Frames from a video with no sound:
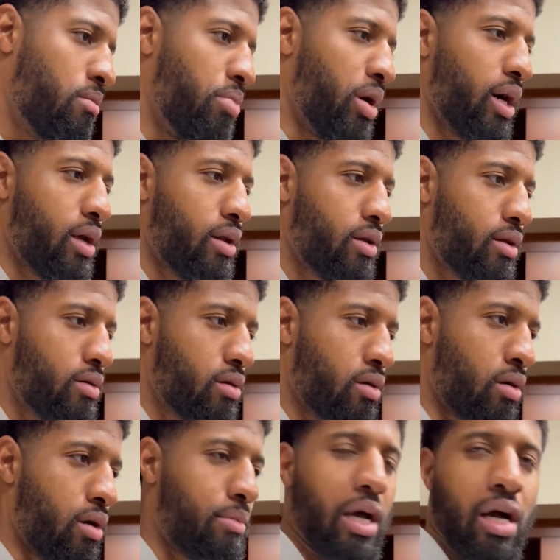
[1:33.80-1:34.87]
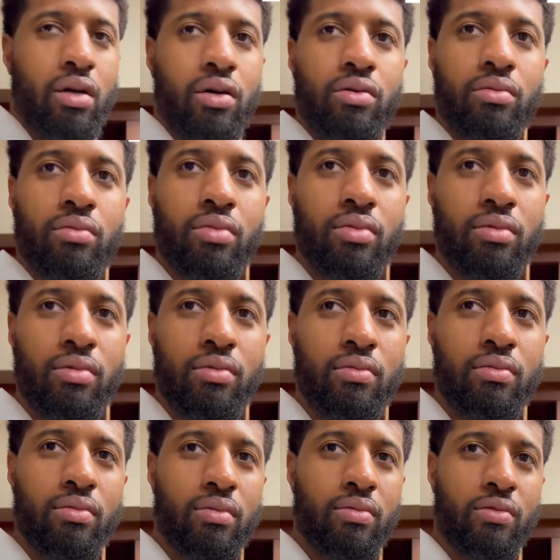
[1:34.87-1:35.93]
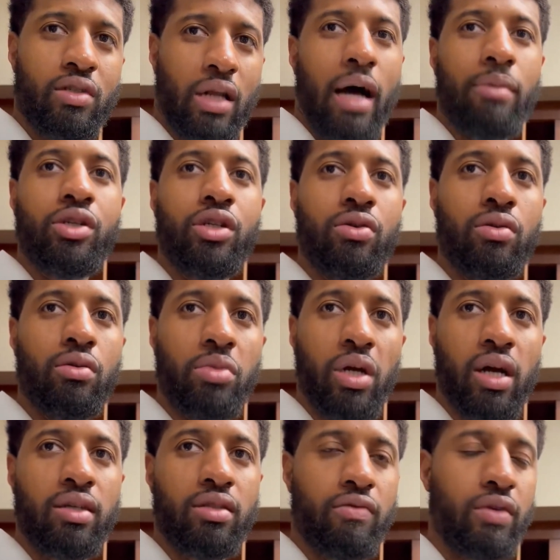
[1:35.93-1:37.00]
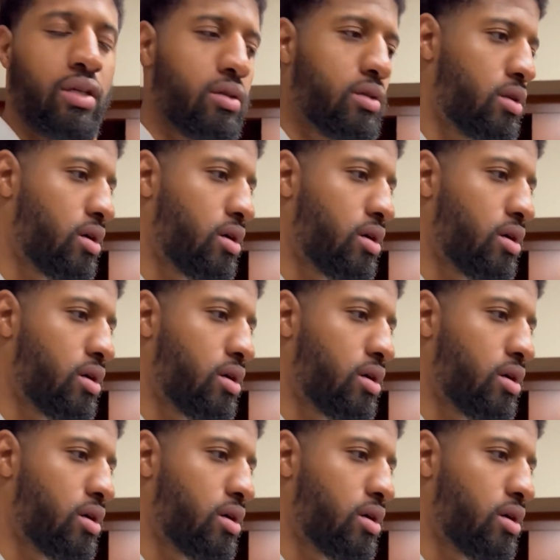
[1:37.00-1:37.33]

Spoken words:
But I'm not gonna stop shooting because of it.